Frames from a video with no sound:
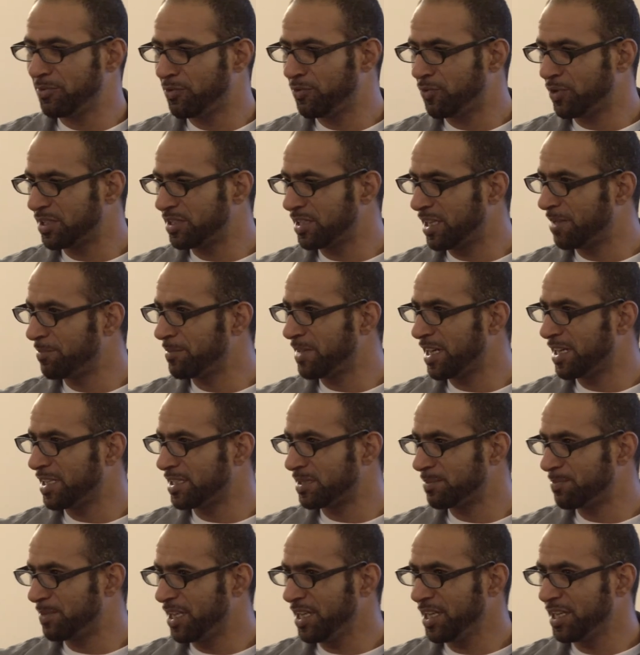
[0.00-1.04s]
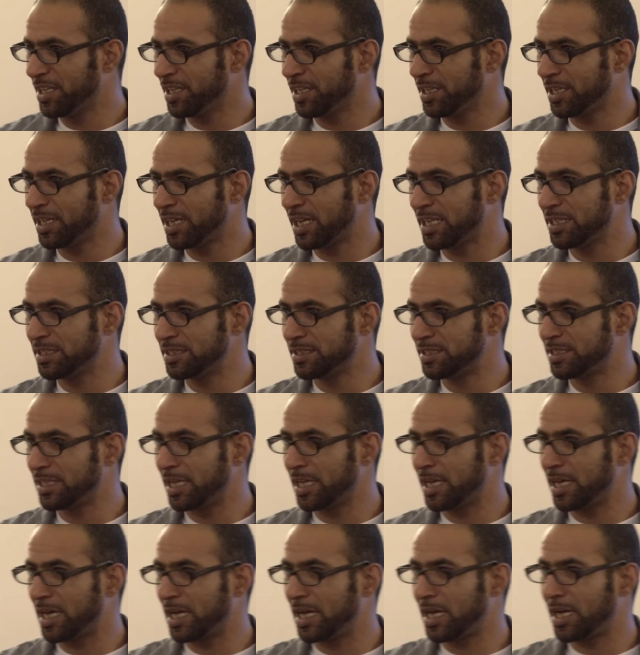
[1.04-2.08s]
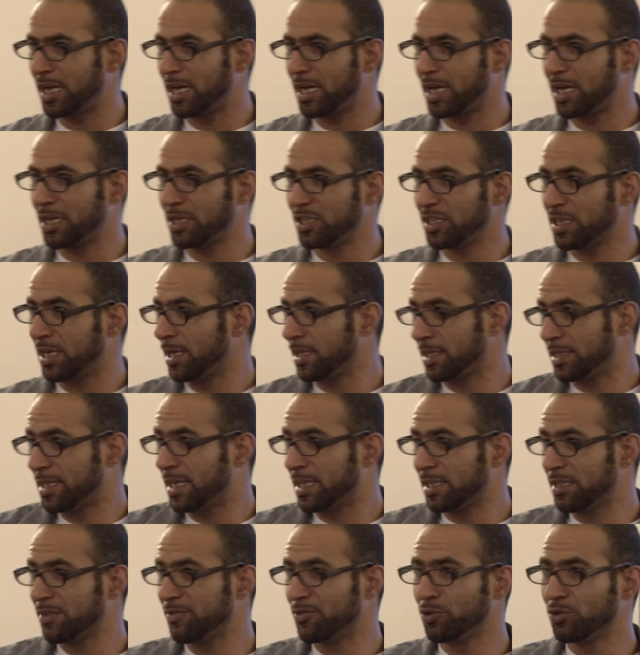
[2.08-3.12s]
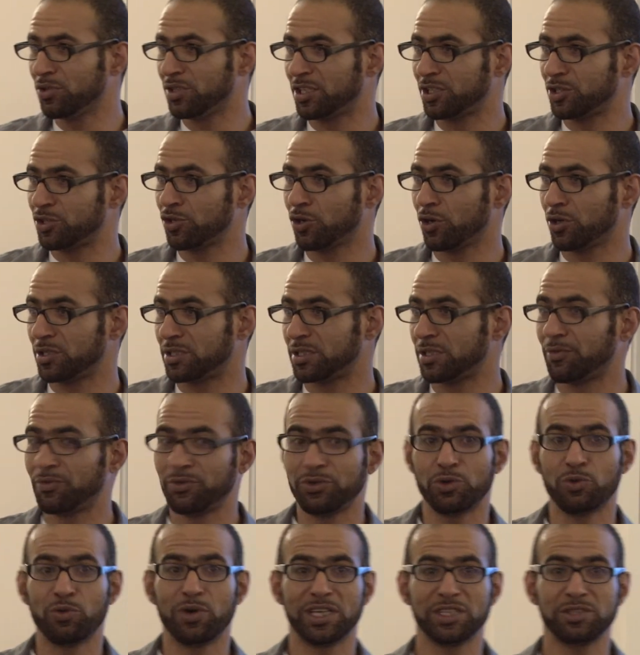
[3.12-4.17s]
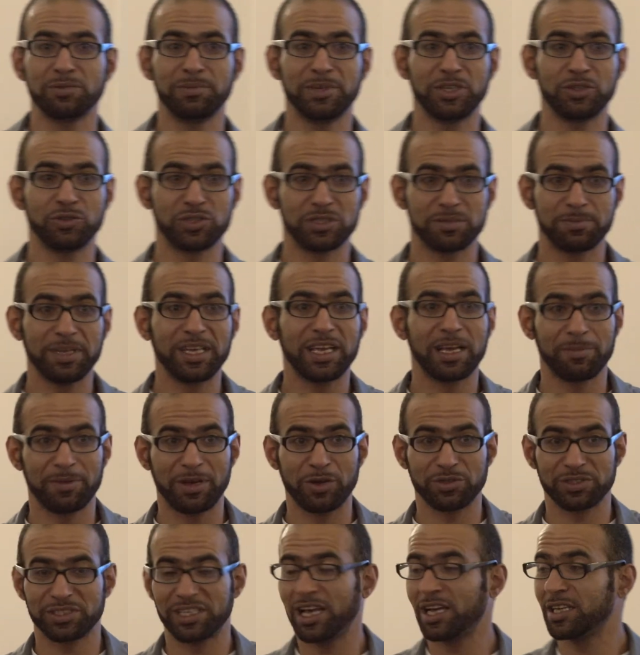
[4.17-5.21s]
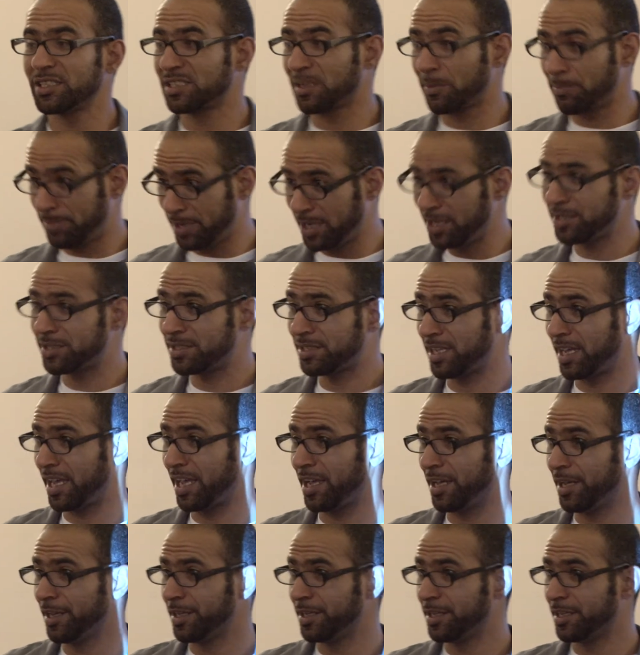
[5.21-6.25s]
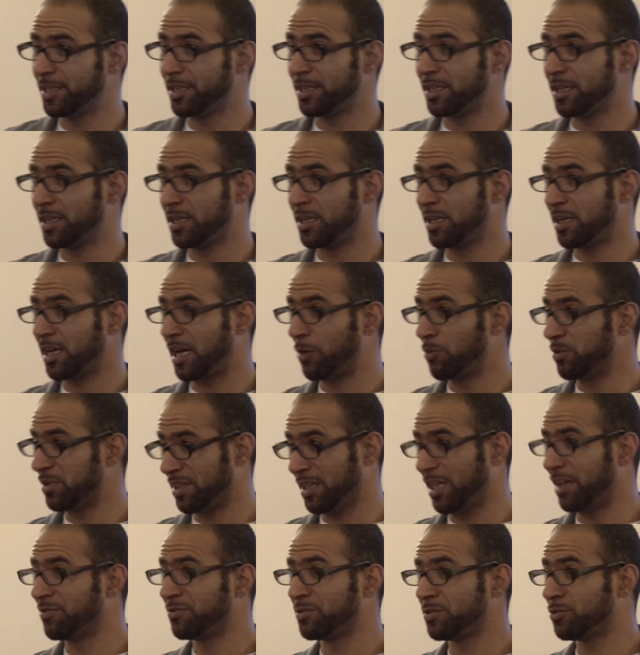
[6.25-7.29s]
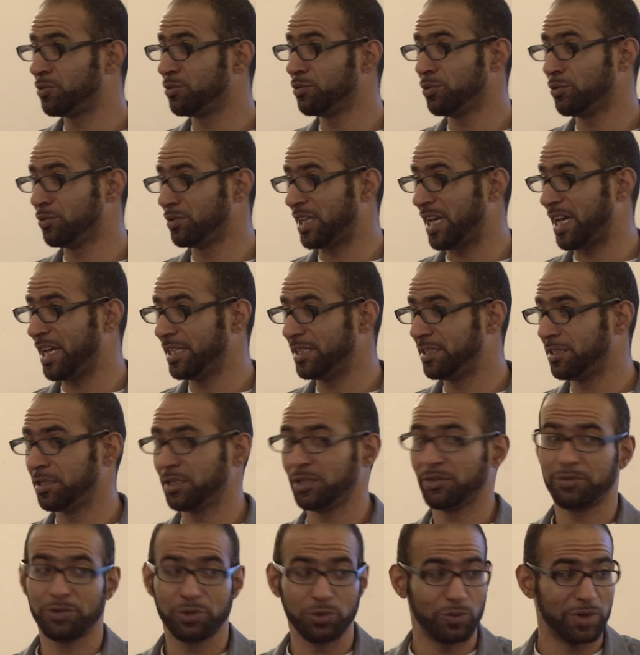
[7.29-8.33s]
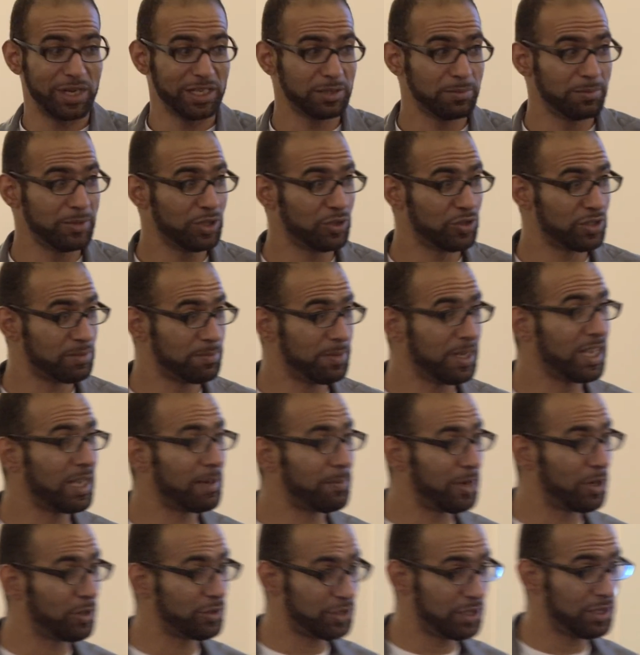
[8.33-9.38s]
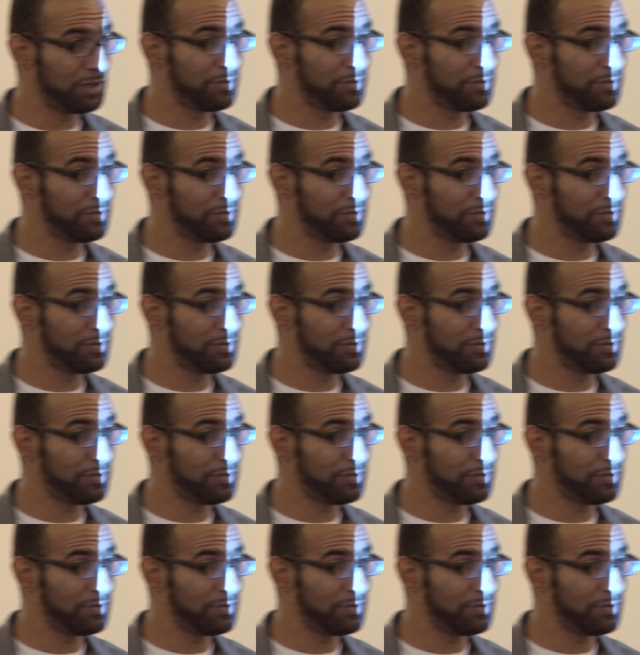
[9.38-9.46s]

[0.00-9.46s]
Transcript: of what I'm going to speak. And uh, I, I can give you the choice. If you want me to speak about Gaza per se, I would love to do that. If you want me to speak about